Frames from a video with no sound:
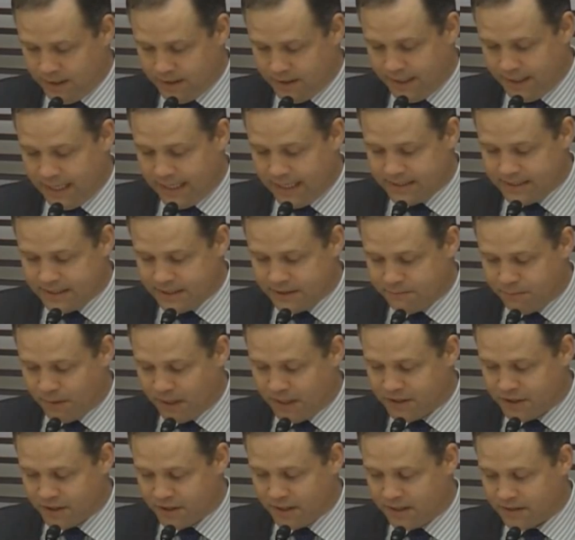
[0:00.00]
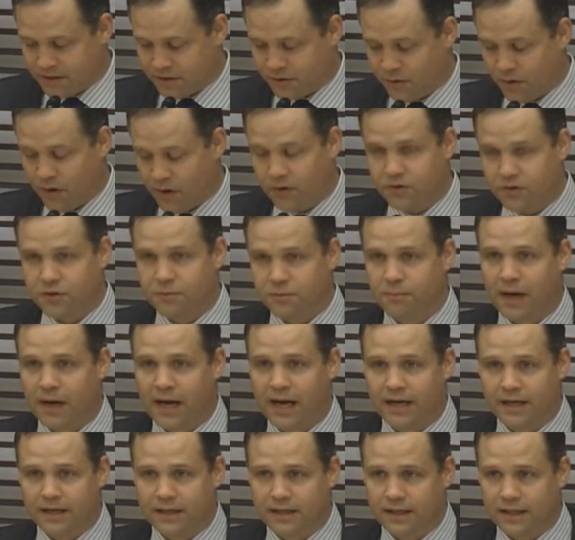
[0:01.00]
The NESDAS budget has grown
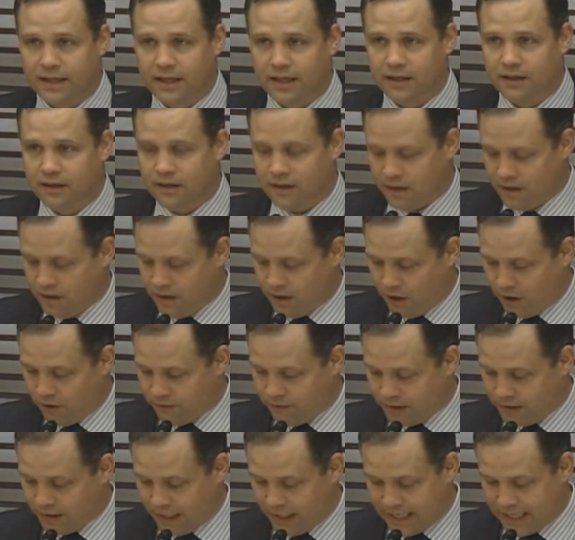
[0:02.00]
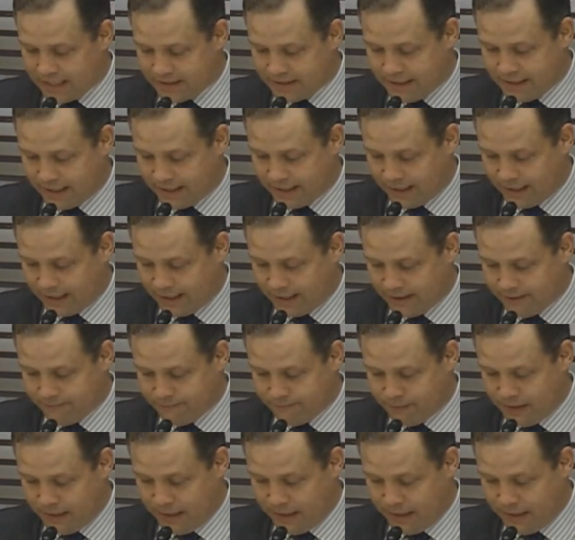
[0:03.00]
dramatically over the last decade.